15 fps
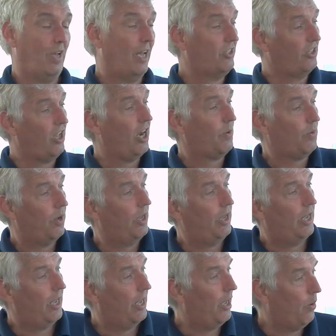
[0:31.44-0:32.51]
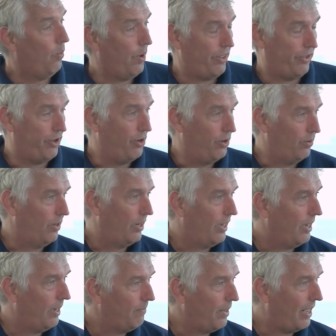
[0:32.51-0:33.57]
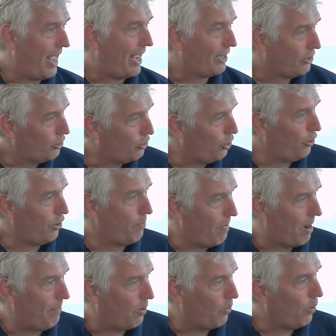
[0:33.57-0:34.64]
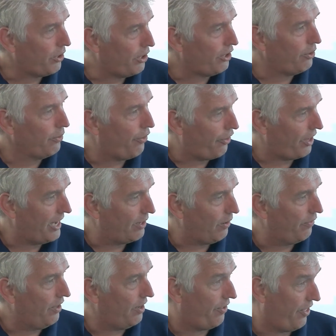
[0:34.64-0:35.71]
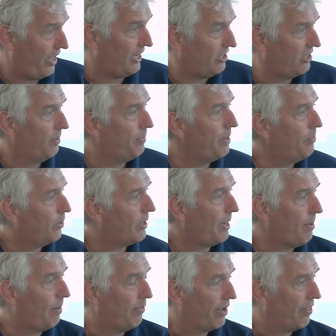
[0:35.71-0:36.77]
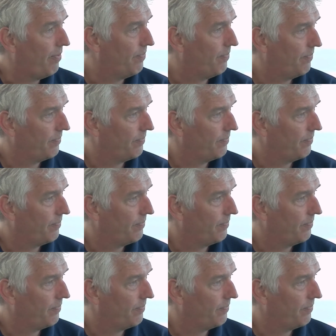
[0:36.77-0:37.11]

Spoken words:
I start with you. As a jury member, what did you think of the things that people came up with?